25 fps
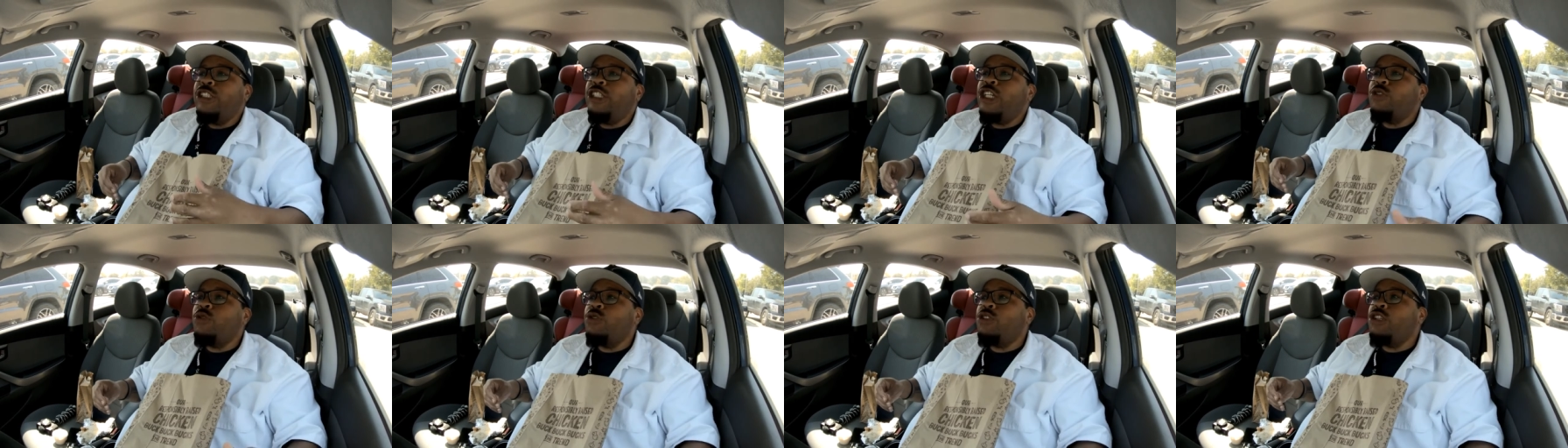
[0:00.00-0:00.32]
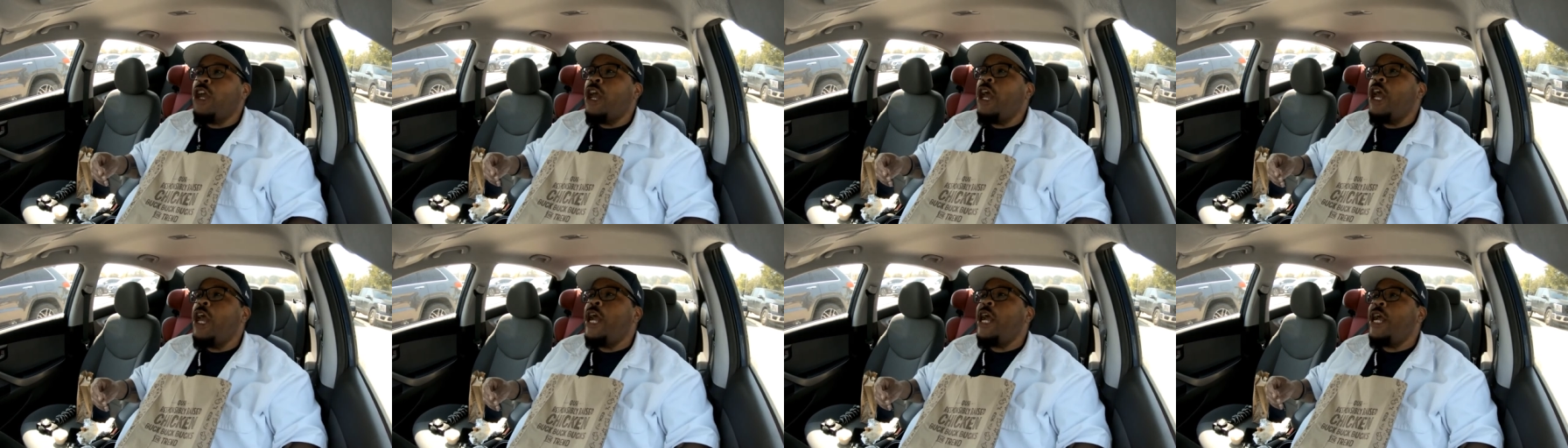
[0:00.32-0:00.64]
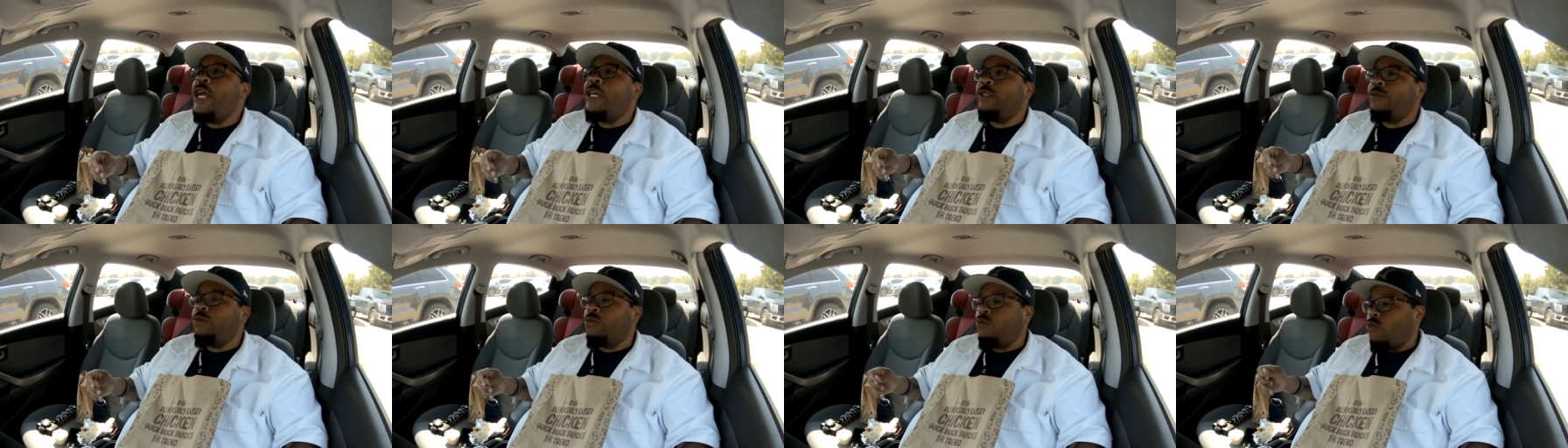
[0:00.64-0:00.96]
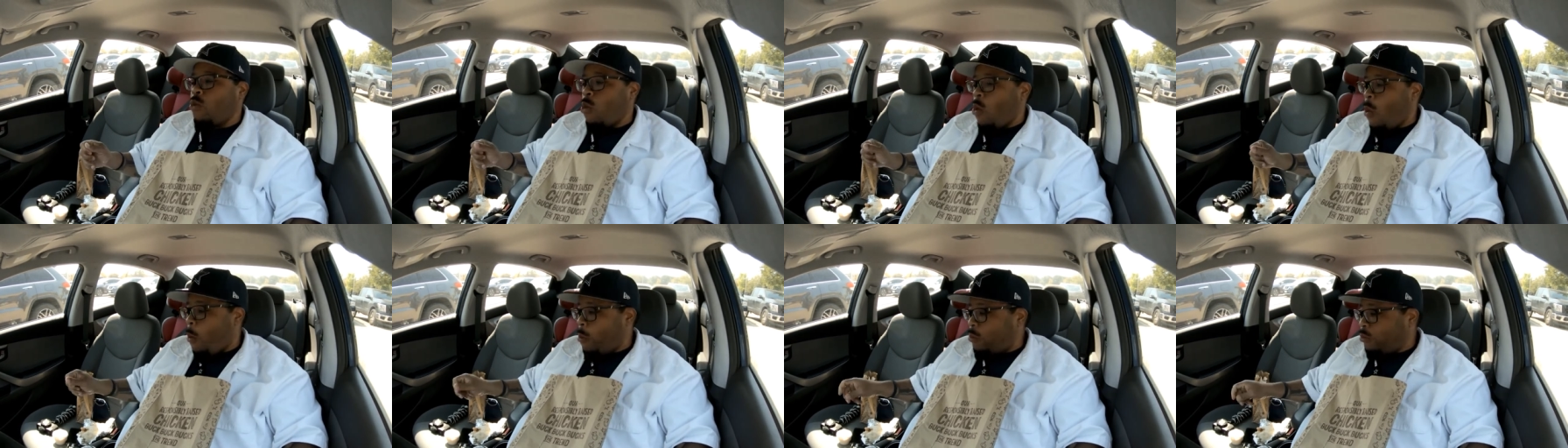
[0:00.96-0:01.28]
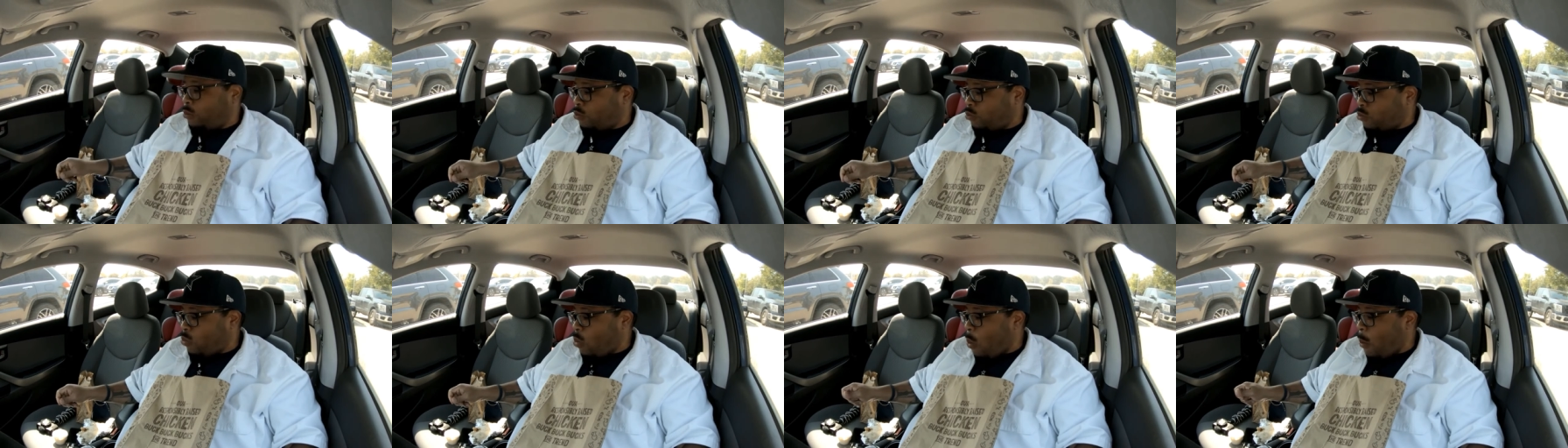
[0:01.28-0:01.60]
guess what they had?
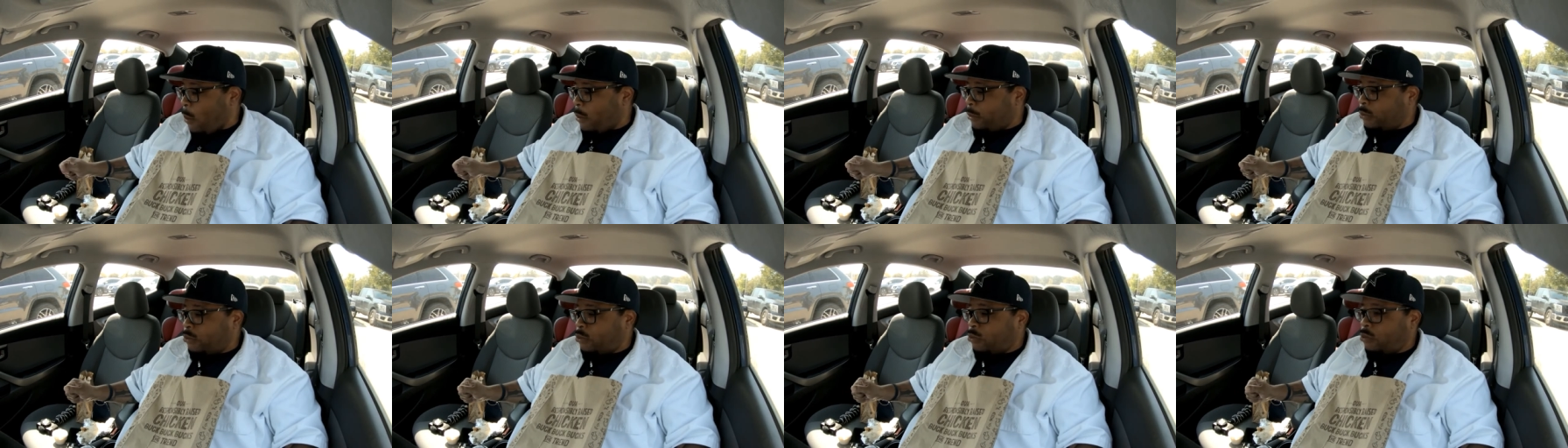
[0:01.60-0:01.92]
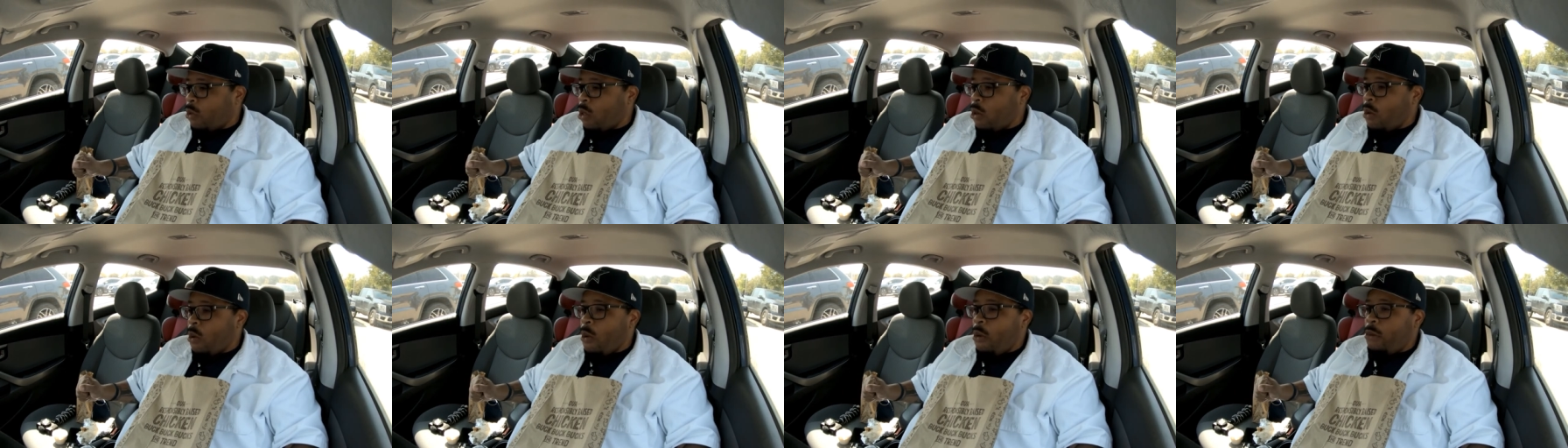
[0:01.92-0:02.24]
What?